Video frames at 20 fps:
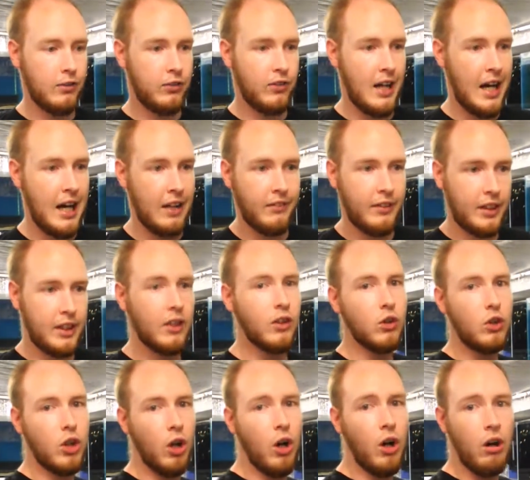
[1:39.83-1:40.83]
I've
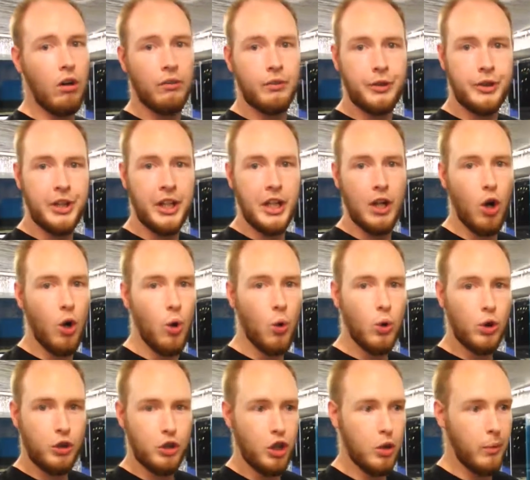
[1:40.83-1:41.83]
still got the
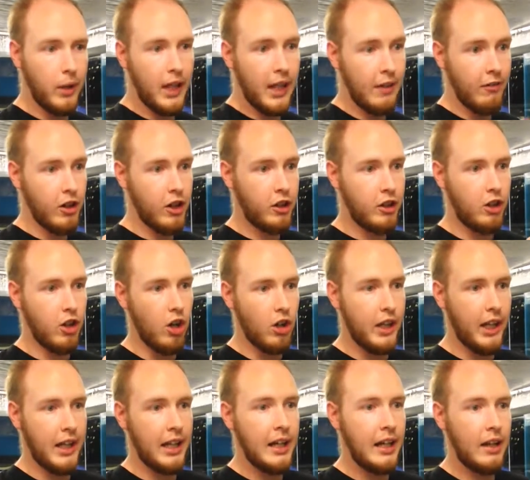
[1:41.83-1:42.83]
old New Era stock
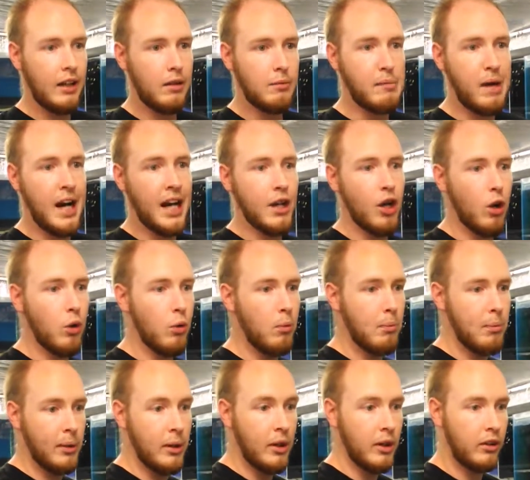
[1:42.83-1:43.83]
here, my own
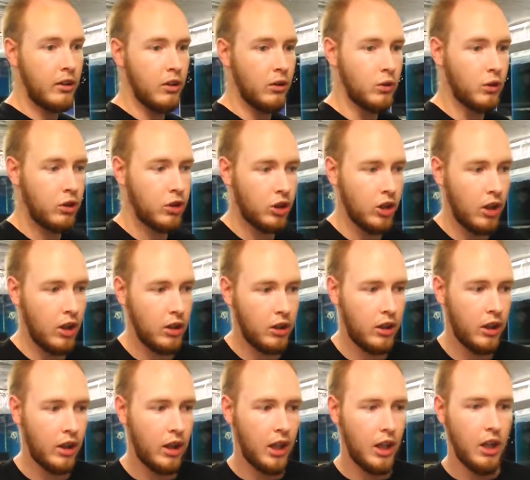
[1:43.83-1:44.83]
personal stock.
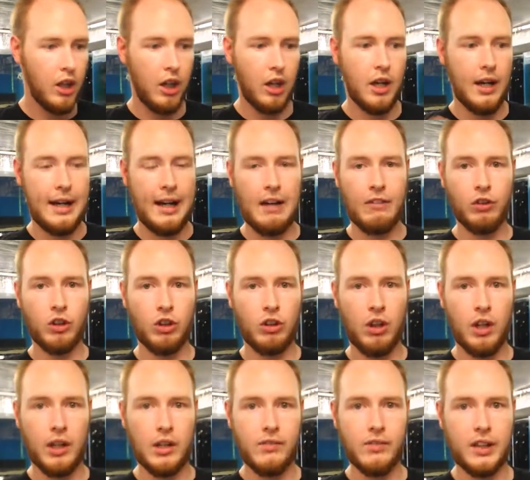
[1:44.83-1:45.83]
I haven't
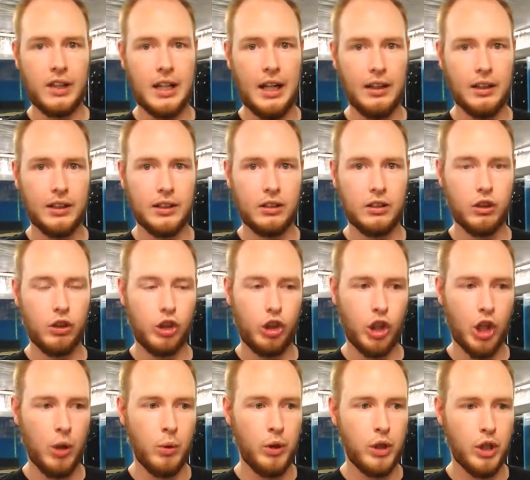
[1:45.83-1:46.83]
got any Vitalis to
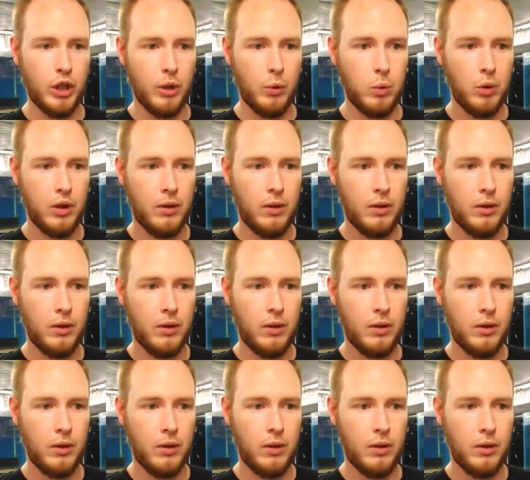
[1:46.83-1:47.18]
show you.